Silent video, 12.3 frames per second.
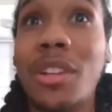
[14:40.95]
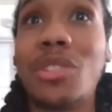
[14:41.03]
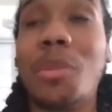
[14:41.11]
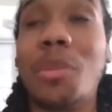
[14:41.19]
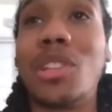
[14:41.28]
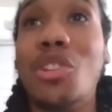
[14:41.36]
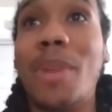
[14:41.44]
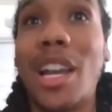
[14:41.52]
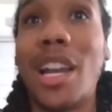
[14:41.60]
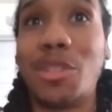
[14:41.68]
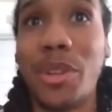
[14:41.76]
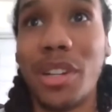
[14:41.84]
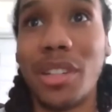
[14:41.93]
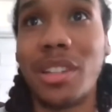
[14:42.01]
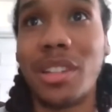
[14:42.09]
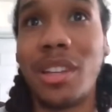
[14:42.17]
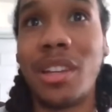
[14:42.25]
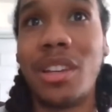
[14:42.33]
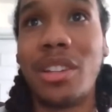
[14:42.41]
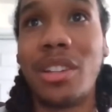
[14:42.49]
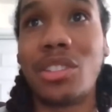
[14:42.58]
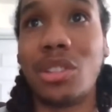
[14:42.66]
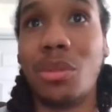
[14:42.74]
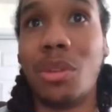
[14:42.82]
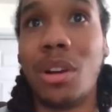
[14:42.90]
So I'm gonna tell you my experience.
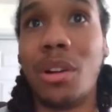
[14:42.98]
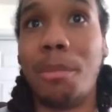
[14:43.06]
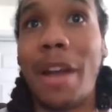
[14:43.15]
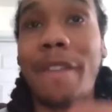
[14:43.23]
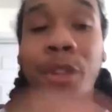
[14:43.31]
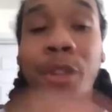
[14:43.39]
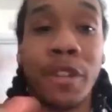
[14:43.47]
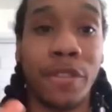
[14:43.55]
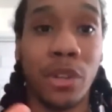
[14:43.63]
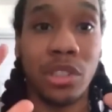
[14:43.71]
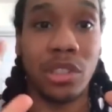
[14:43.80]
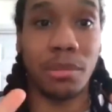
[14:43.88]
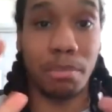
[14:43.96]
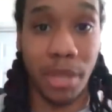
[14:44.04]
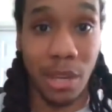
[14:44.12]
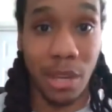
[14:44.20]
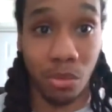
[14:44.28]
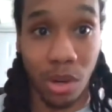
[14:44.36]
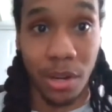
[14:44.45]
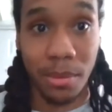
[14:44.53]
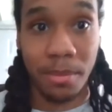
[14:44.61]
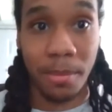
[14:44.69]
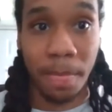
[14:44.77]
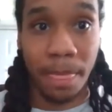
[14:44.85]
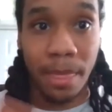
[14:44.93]
So my very first big run,
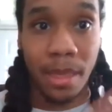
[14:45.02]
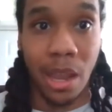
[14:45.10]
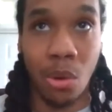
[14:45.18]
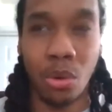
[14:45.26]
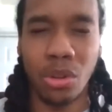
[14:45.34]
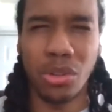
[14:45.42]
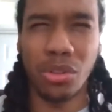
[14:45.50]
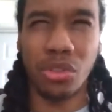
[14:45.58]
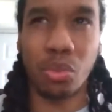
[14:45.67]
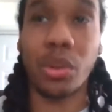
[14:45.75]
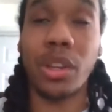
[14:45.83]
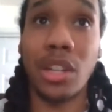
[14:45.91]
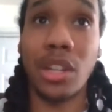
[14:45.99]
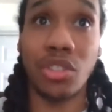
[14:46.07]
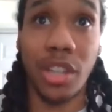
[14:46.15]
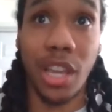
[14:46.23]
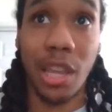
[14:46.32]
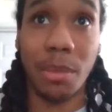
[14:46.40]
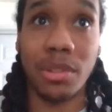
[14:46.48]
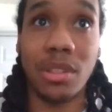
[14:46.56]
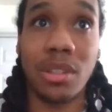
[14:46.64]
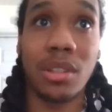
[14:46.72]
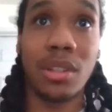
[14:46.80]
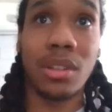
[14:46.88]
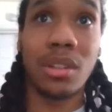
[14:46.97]
I ordered 300 games.
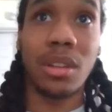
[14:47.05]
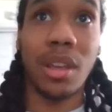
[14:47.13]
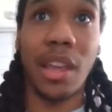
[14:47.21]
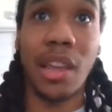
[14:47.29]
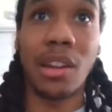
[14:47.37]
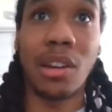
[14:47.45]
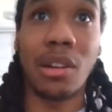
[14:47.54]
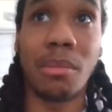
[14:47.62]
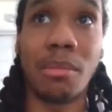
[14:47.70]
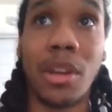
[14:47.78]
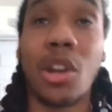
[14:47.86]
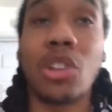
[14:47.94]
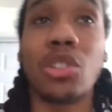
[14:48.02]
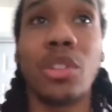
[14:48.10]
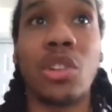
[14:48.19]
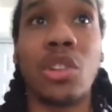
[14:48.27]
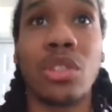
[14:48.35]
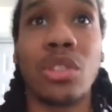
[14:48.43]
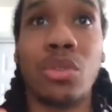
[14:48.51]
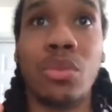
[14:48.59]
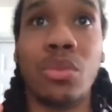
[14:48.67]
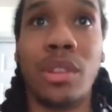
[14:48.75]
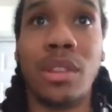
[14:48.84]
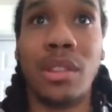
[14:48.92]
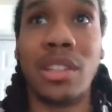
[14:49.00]
And also this goes
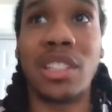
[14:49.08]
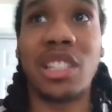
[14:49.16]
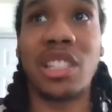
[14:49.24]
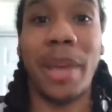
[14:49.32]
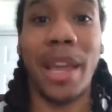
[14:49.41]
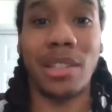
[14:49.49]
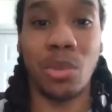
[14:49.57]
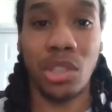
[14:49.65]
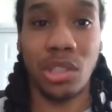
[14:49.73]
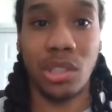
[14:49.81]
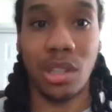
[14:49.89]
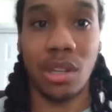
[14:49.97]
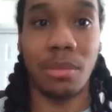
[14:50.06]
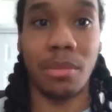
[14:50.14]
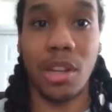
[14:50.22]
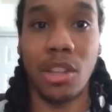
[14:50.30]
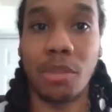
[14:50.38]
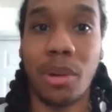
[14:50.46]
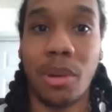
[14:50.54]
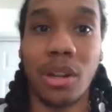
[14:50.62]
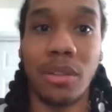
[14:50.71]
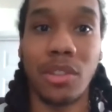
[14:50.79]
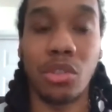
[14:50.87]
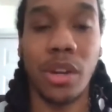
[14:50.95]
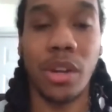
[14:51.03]
into the specs, which is another part of
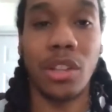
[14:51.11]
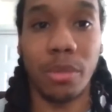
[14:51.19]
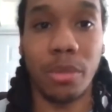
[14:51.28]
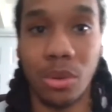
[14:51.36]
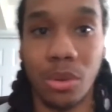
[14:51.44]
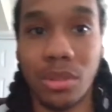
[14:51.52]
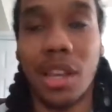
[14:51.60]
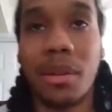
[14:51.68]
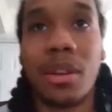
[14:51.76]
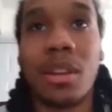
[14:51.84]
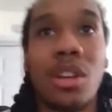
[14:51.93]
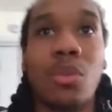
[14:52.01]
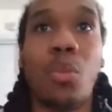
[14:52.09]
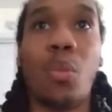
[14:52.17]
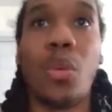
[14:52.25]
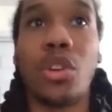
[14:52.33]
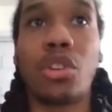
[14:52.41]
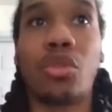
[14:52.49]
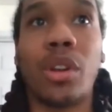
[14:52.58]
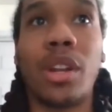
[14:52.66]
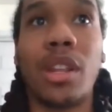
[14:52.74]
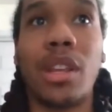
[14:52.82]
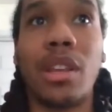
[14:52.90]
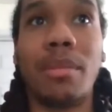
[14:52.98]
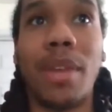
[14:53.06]
the creating your prototype. When you're
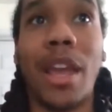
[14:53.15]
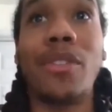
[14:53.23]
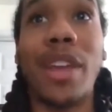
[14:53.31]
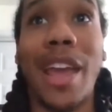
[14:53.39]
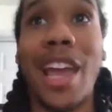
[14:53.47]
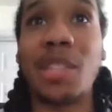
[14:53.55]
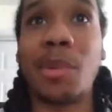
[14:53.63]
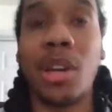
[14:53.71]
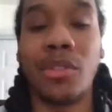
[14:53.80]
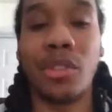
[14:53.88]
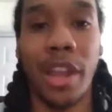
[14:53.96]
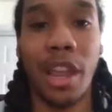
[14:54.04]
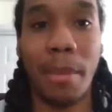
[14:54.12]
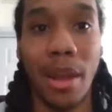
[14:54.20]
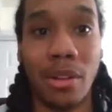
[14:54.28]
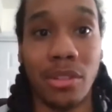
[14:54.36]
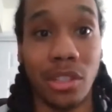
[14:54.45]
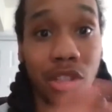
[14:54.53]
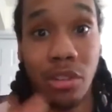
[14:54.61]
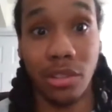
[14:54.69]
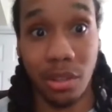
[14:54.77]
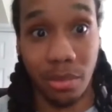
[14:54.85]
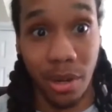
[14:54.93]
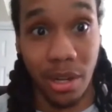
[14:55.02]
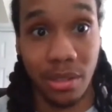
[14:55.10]
creating, every aspect of your game matters in terms of
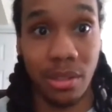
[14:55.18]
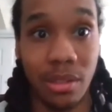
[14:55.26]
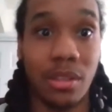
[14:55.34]
the price.